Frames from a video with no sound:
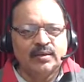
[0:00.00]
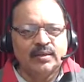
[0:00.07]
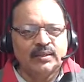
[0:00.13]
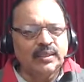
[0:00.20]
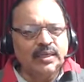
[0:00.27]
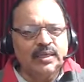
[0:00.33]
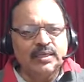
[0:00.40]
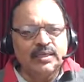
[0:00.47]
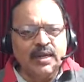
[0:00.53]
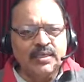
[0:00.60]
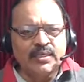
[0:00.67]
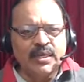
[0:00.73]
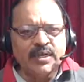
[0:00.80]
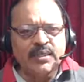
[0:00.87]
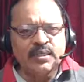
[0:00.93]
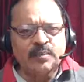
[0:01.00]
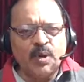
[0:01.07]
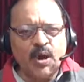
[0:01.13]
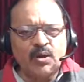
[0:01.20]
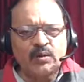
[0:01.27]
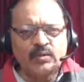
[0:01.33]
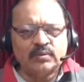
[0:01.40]
The intention is
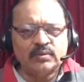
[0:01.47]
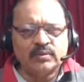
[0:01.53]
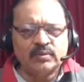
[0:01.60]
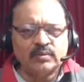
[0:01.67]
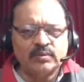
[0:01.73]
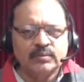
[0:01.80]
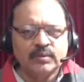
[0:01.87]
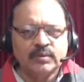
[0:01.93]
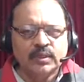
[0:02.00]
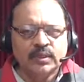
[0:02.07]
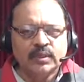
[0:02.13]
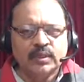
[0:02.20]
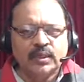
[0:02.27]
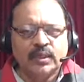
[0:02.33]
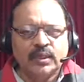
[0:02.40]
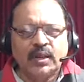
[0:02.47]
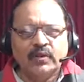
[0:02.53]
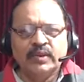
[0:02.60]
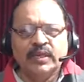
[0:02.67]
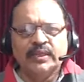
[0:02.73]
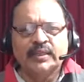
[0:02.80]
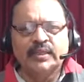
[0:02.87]
about
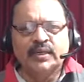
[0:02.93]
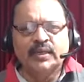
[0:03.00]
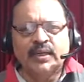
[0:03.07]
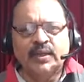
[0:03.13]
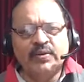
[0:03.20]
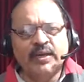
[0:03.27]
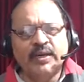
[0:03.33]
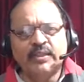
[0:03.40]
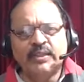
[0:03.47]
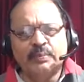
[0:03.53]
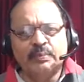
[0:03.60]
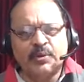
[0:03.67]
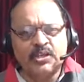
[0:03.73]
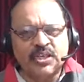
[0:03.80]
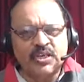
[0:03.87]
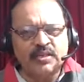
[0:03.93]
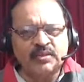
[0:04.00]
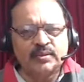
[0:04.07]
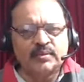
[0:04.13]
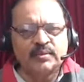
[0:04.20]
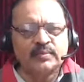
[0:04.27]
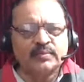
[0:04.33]
living in the present
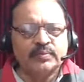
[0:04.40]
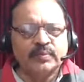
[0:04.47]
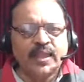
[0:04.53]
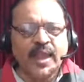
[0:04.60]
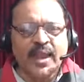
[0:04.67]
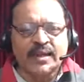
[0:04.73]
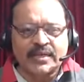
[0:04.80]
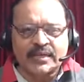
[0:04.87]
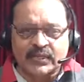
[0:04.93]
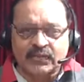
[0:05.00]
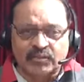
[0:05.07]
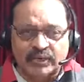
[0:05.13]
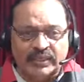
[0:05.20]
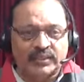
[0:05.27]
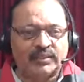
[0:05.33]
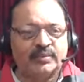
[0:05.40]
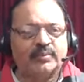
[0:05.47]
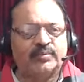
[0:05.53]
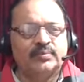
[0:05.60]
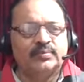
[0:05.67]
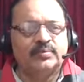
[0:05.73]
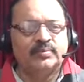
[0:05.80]
actively,
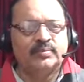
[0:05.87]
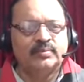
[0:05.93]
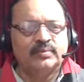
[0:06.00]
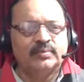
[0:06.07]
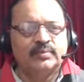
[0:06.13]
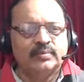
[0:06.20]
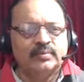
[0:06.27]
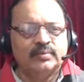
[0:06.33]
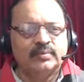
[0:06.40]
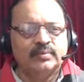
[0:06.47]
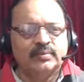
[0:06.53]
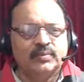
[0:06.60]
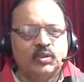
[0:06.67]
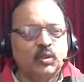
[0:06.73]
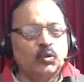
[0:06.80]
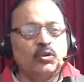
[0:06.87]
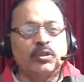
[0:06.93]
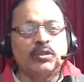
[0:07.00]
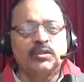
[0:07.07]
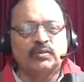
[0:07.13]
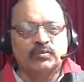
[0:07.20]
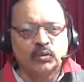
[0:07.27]

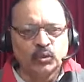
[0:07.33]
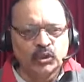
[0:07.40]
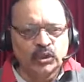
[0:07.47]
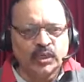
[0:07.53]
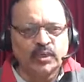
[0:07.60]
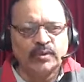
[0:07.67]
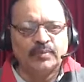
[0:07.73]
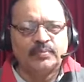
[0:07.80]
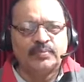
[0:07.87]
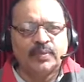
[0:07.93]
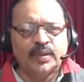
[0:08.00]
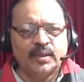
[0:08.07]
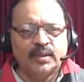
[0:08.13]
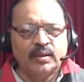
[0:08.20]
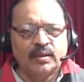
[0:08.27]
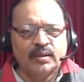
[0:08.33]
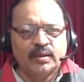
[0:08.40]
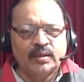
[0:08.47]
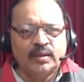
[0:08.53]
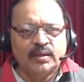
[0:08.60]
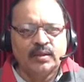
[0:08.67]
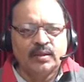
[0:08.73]
choosing the future
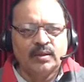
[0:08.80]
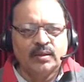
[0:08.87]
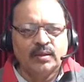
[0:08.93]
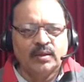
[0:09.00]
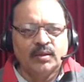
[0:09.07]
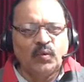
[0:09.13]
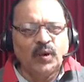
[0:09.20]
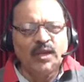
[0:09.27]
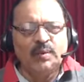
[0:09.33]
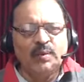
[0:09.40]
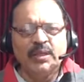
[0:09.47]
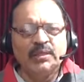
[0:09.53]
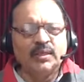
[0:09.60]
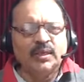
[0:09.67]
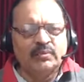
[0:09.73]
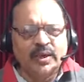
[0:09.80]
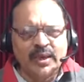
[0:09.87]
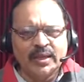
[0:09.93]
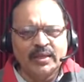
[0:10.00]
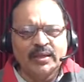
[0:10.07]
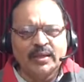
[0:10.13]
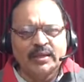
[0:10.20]
while being
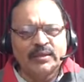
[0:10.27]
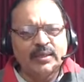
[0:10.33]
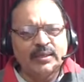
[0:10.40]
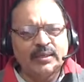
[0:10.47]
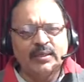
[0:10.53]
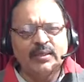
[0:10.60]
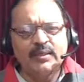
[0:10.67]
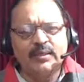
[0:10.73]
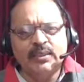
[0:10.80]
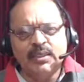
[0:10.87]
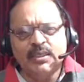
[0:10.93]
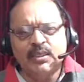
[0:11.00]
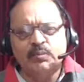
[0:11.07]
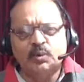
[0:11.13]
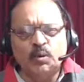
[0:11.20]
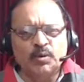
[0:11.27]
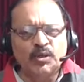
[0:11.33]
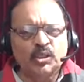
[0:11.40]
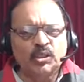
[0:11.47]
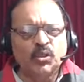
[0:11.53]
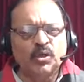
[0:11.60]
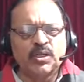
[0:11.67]
aware that in each
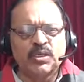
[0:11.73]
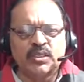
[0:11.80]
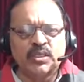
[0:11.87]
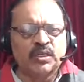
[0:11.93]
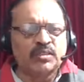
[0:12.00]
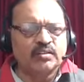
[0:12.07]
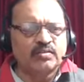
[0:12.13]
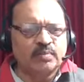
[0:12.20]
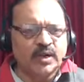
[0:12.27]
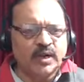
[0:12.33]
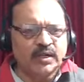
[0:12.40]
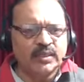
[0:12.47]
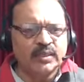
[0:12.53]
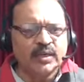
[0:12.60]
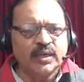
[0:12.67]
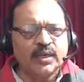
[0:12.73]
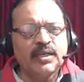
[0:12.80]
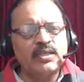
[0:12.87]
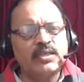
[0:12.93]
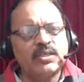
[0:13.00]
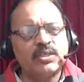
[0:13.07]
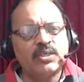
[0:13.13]
moment your state of mind
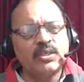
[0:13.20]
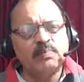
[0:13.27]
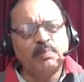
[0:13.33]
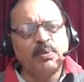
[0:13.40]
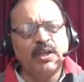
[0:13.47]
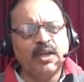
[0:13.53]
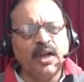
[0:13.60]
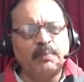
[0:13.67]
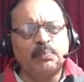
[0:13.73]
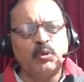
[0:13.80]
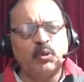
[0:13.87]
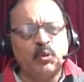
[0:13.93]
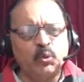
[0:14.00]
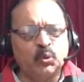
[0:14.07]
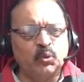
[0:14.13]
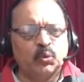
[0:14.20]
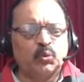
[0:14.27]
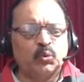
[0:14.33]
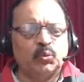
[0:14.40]
is simply up to you.